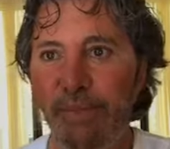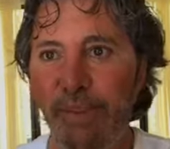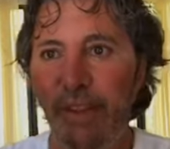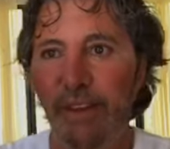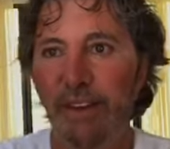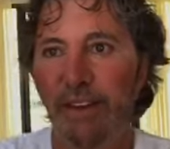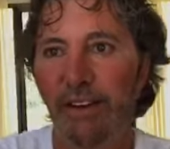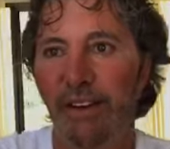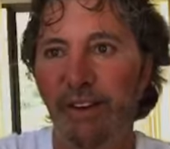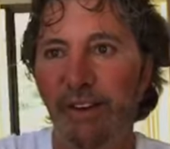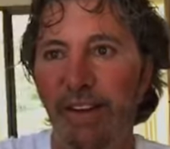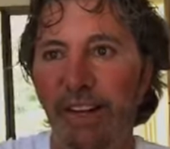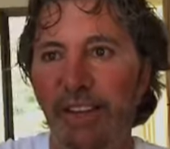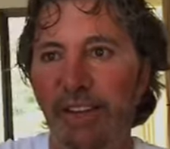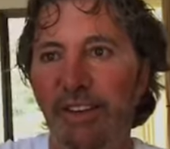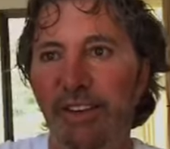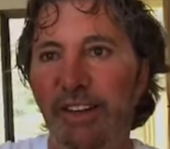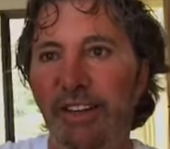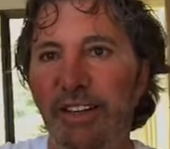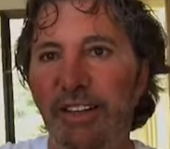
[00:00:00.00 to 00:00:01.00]
The
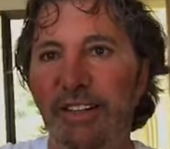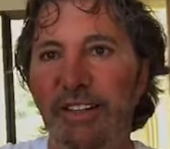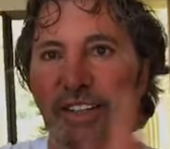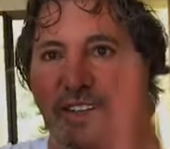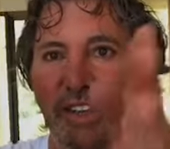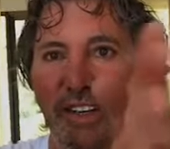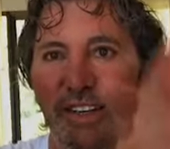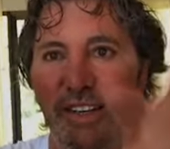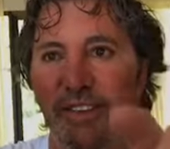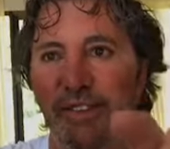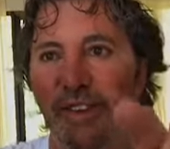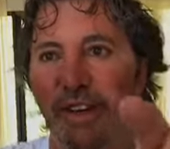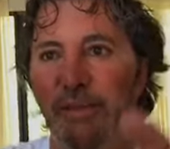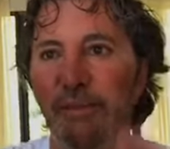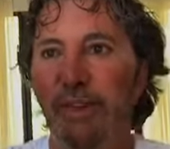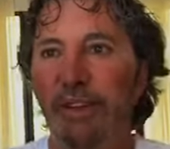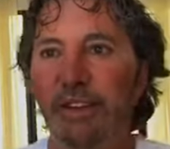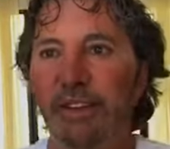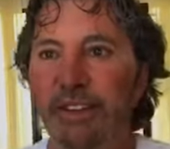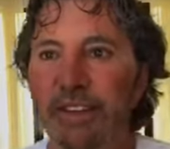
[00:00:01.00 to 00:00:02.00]
granddaughters and the
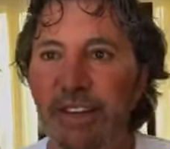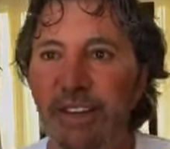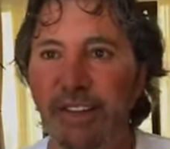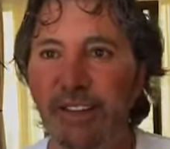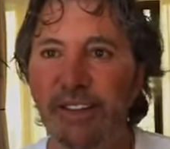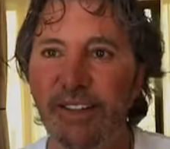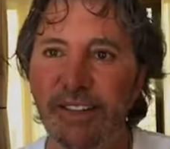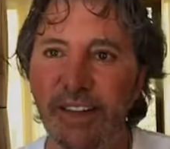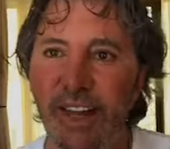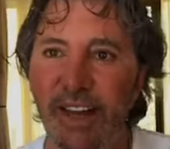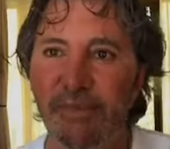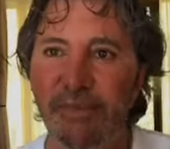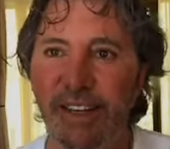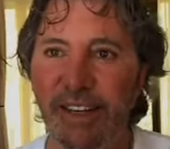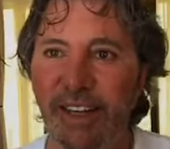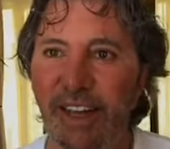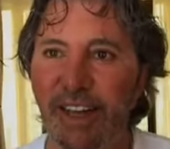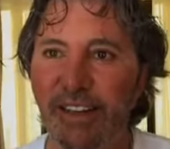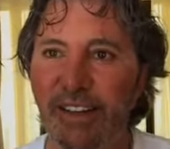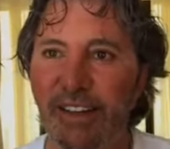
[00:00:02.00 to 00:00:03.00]
grandmother did their job
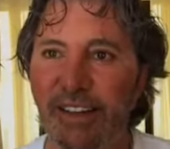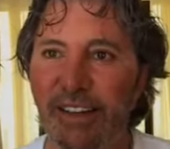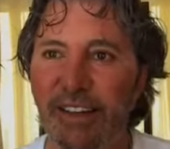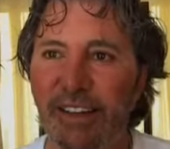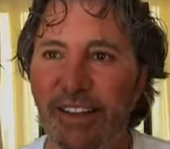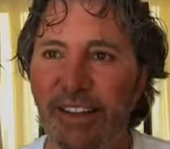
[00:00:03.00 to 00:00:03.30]
together.